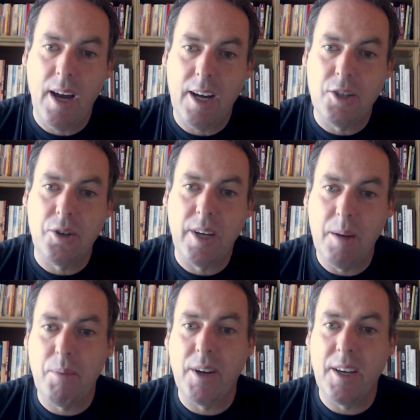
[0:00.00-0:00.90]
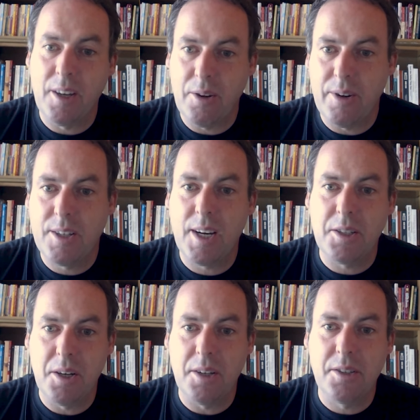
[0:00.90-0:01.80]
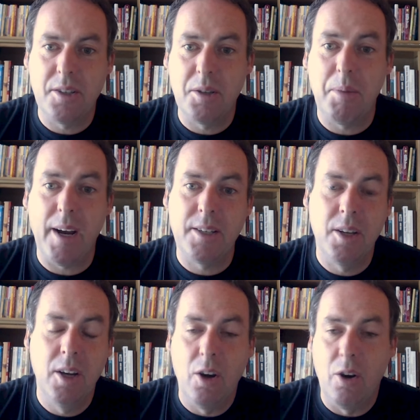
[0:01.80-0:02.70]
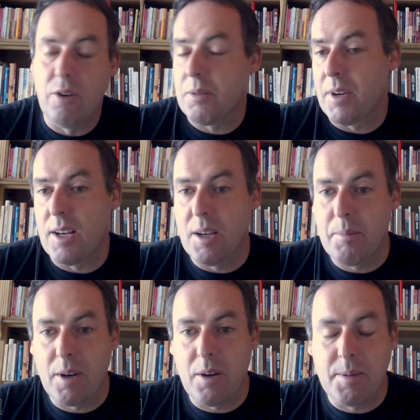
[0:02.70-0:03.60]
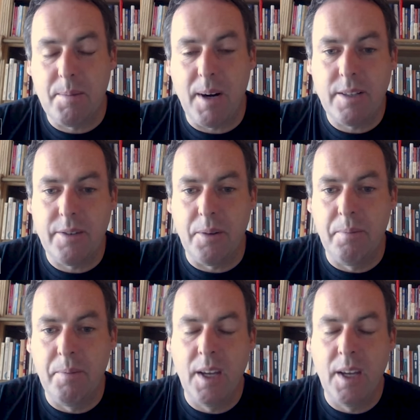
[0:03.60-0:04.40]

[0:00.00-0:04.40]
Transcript: and you keep bringing your attention onto the breath ultimately it becomes part of you